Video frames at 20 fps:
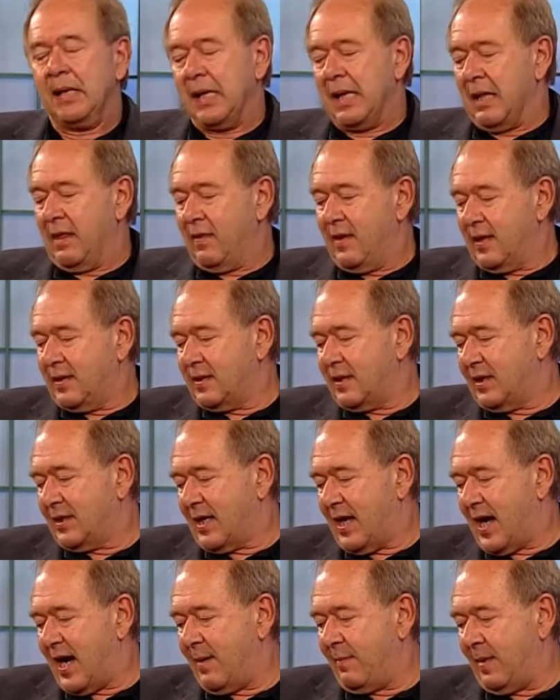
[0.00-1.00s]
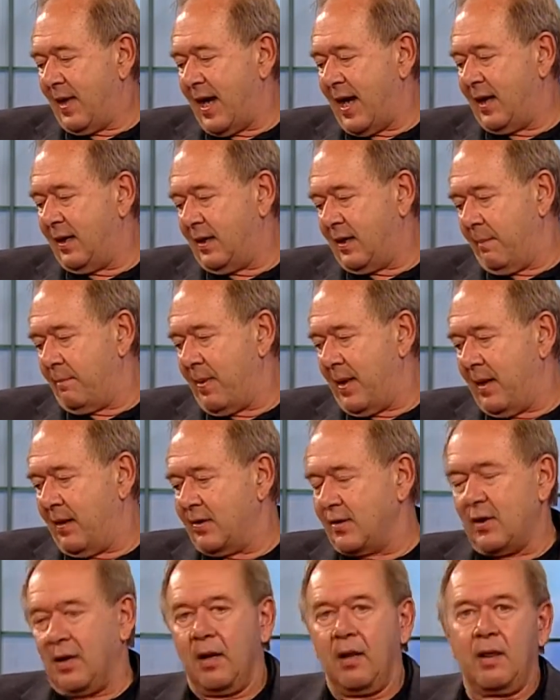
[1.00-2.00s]
This timeline compares
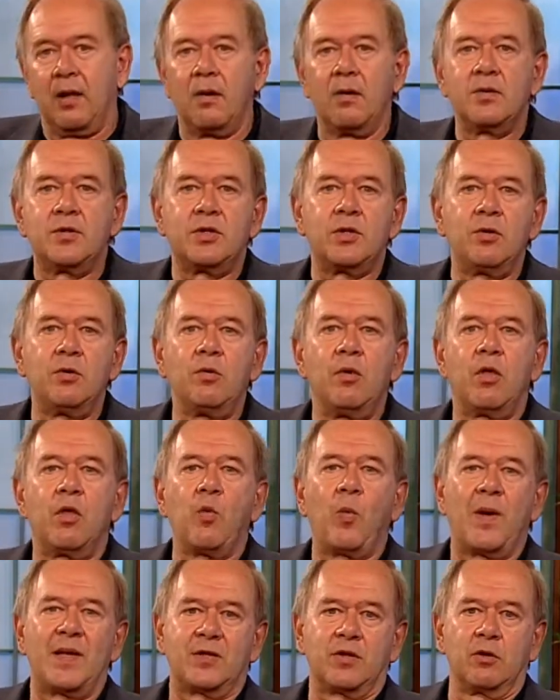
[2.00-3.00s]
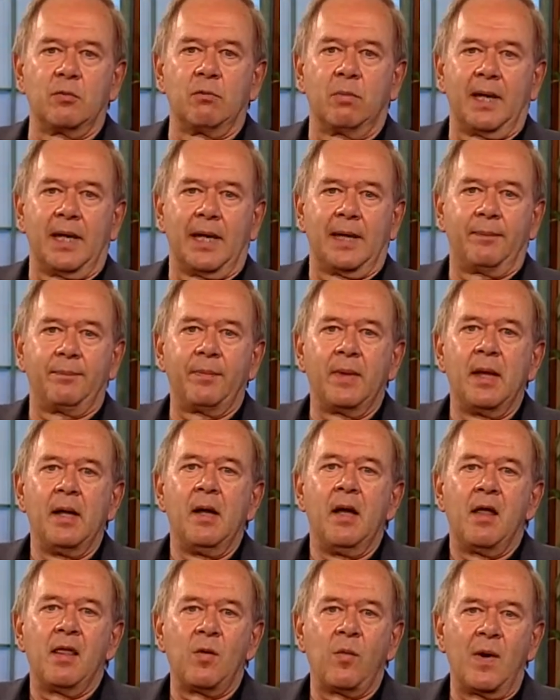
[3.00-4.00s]
all of those to the Western blot.
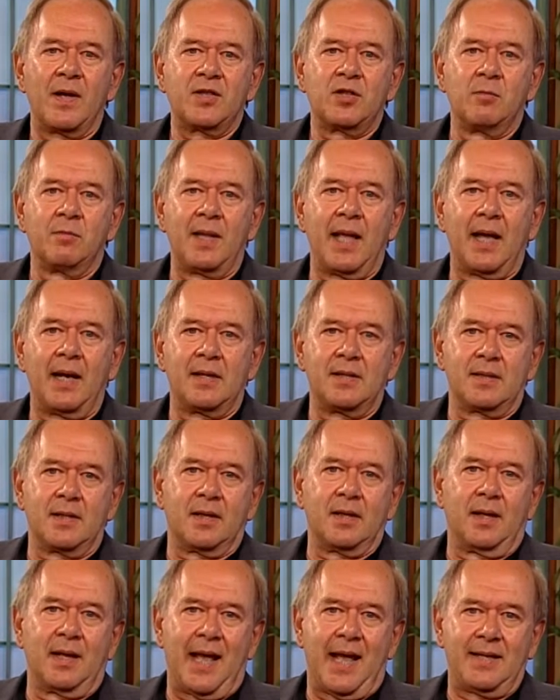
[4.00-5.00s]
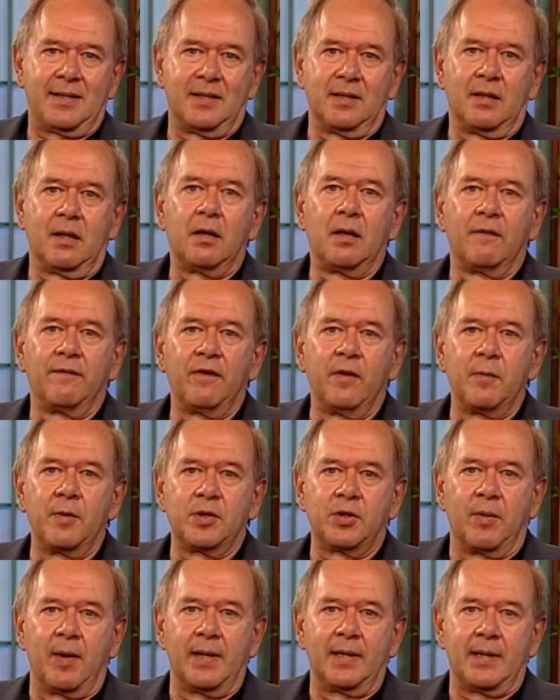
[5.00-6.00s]
The Western blot is the classic
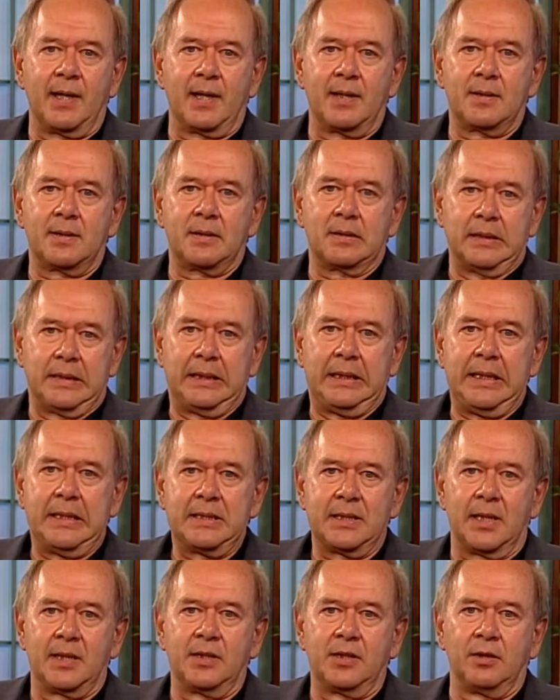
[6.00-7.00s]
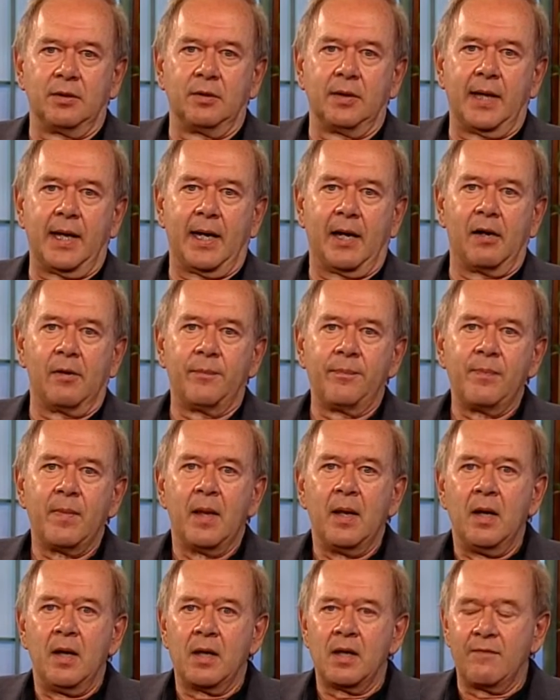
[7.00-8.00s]
confirmatory test, at least until now.
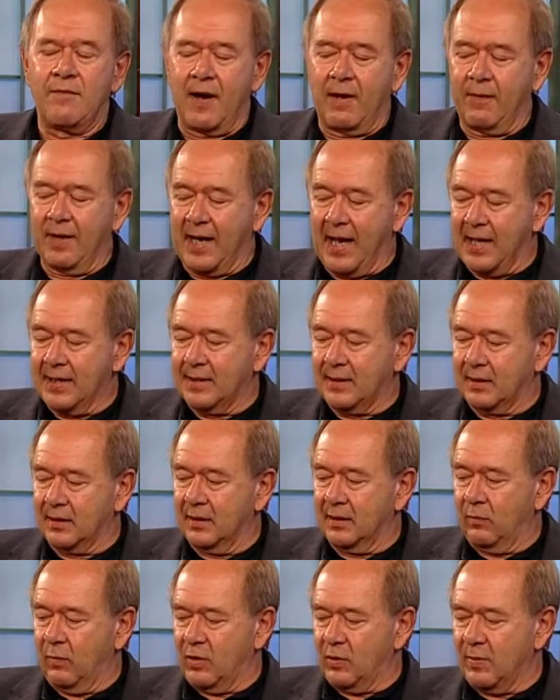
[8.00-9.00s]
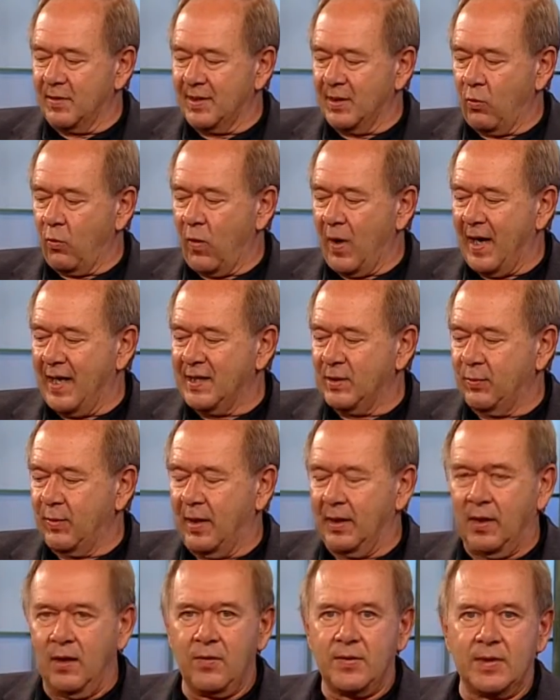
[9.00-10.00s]
The Virinostica, which was in
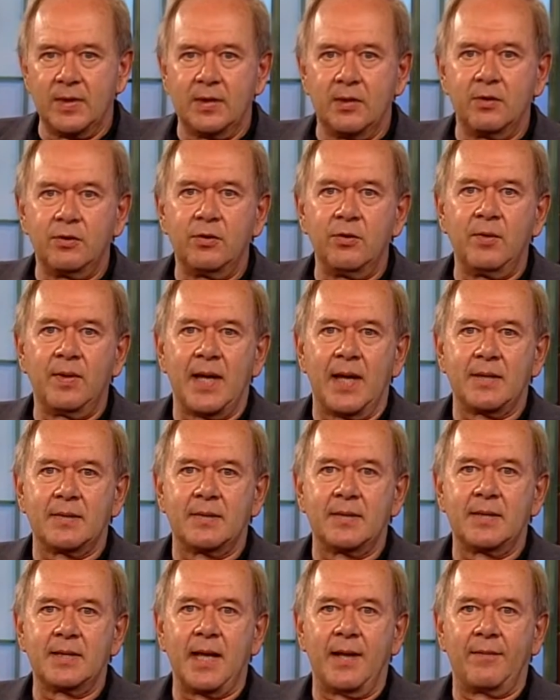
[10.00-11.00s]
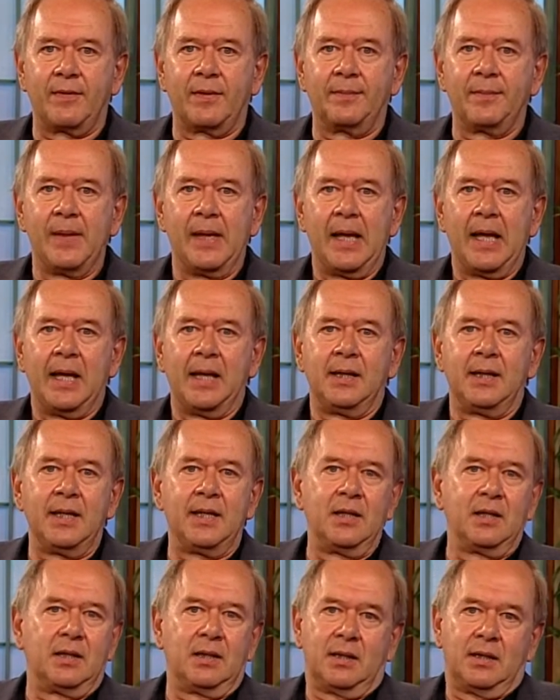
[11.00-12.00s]
widespread use until 2007,
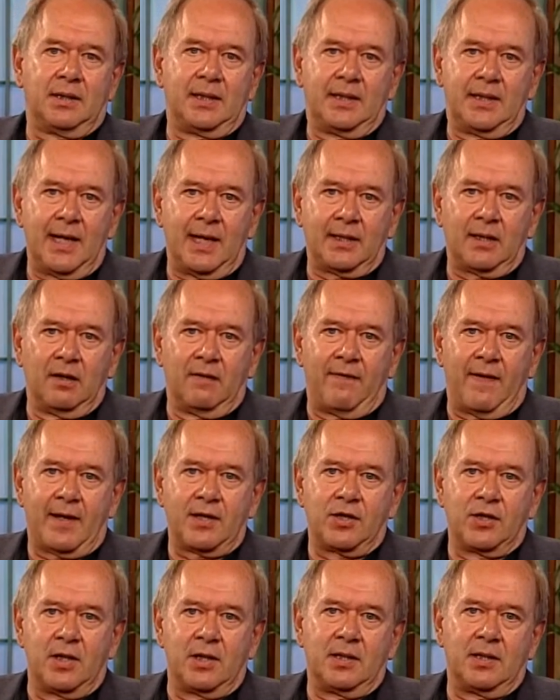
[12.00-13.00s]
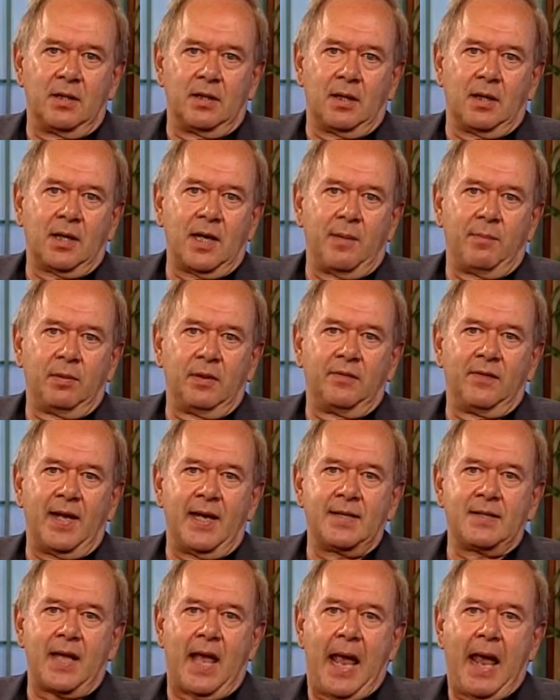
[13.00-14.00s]
didn't detect infection until a couple of
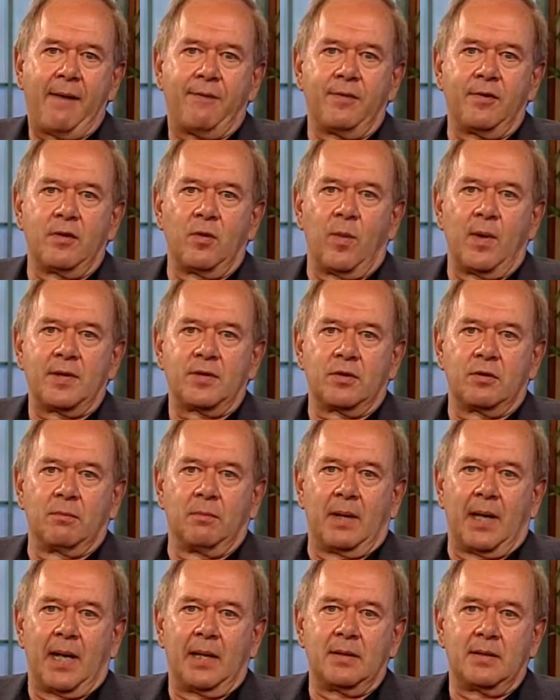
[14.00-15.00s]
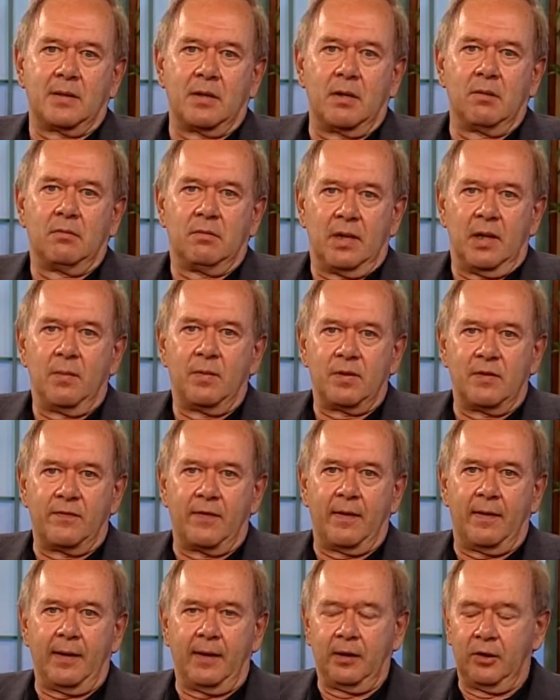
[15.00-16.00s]
days after the Western blot, so it was a
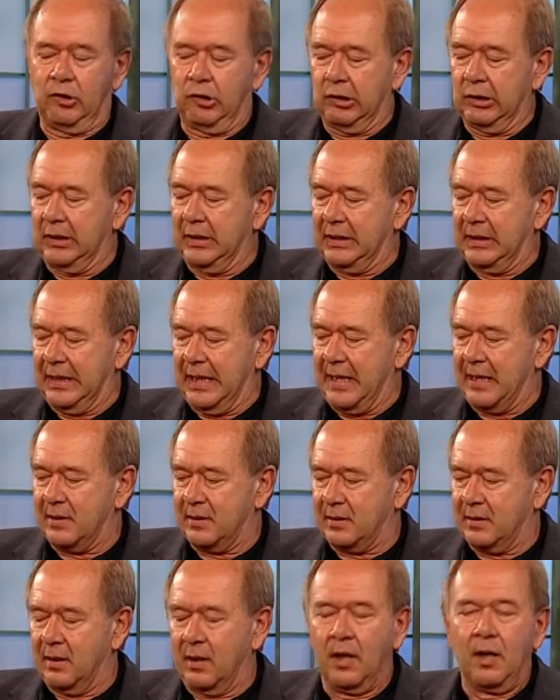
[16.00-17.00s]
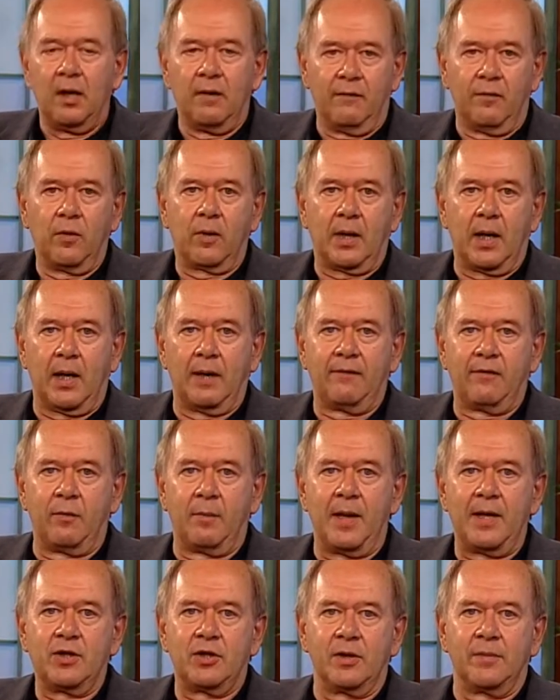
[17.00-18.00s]
very good test for
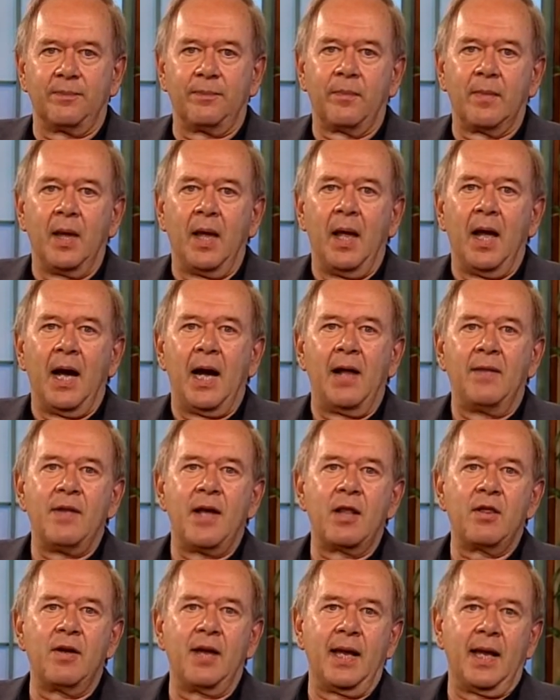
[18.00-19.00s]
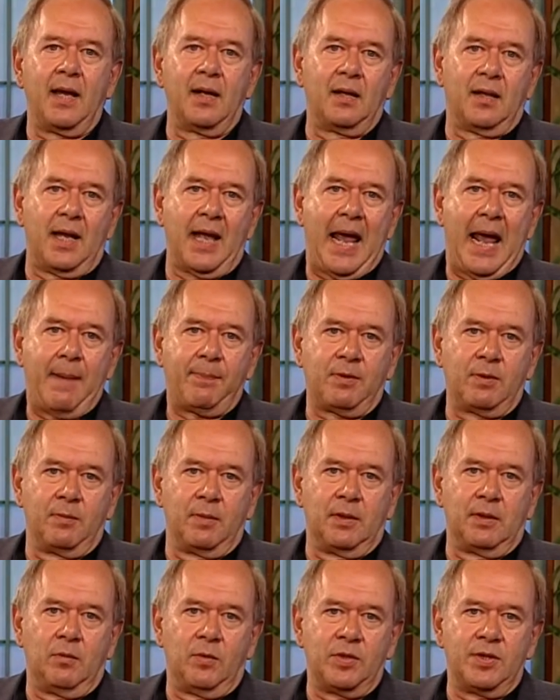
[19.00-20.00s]
confirmation. On the other hand, the
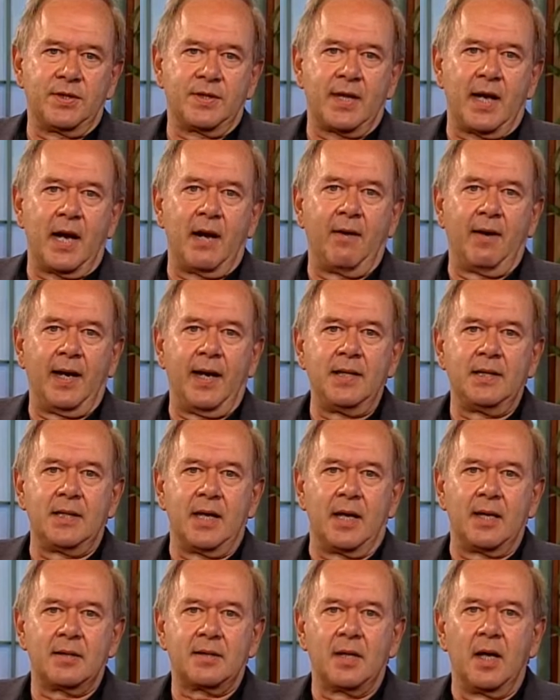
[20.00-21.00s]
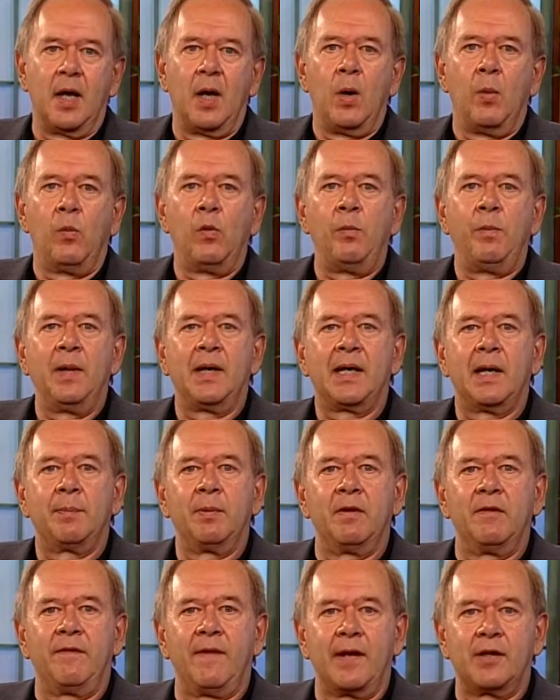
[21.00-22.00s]
Aptima, which is the RNA test, will pick up
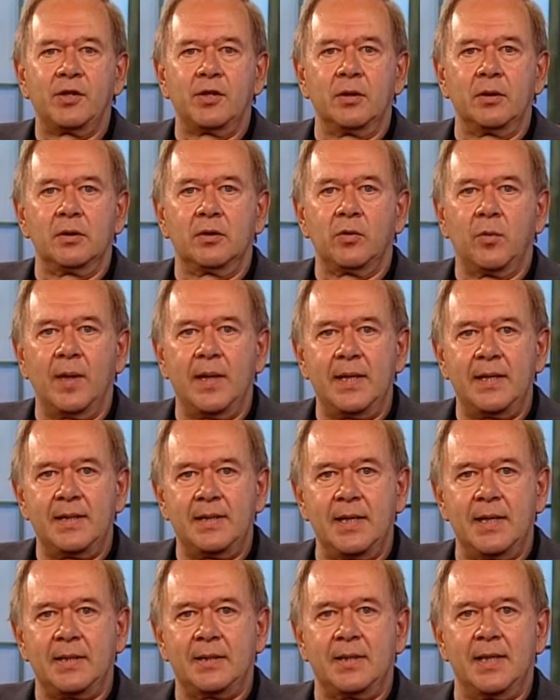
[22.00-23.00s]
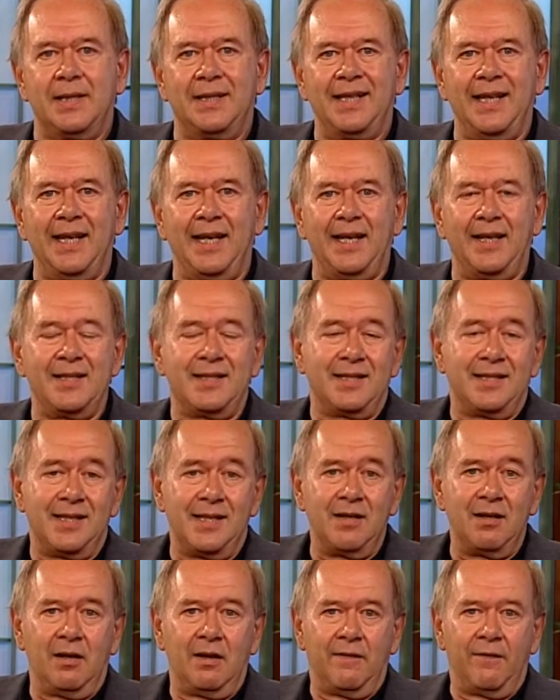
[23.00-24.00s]
infection 26 days,
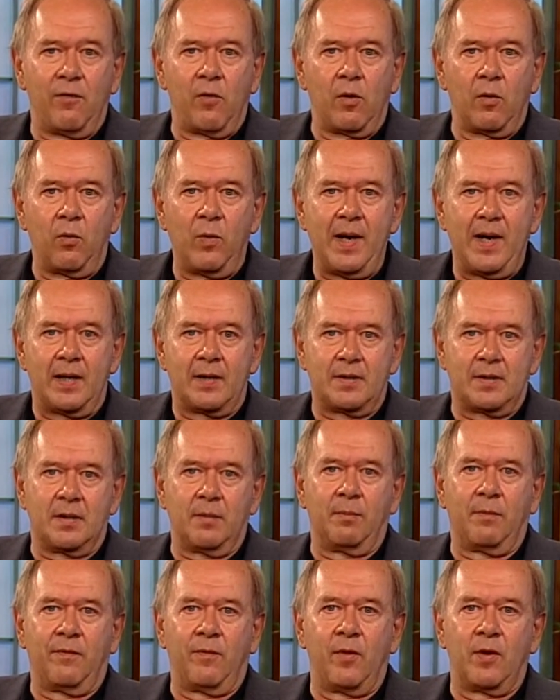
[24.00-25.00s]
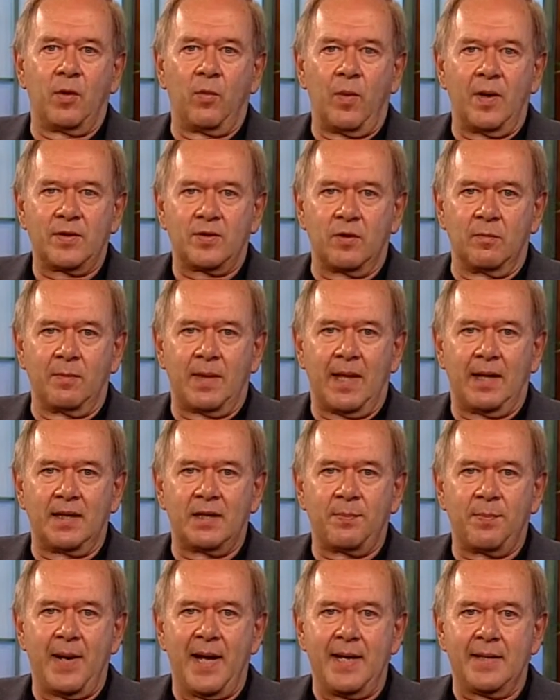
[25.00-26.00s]
nearly 4 weeks before the Western blot is
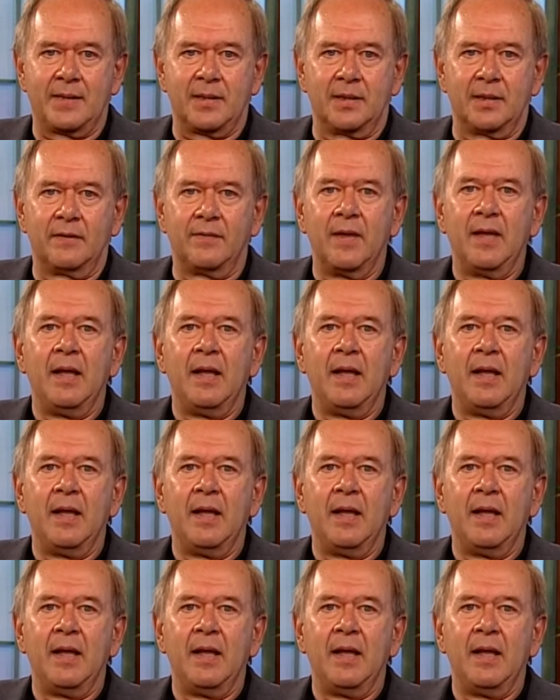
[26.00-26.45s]
positive,